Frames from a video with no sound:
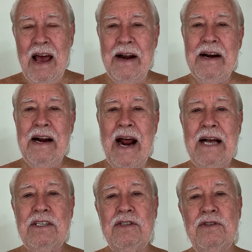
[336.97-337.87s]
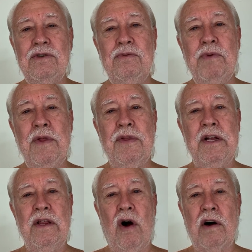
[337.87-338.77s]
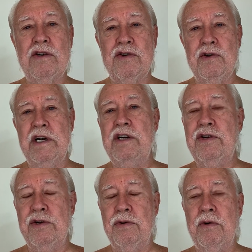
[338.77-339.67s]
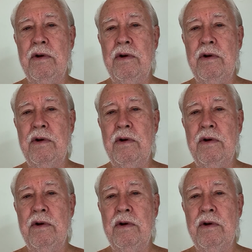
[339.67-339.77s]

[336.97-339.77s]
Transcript: and it has to do with the larger issue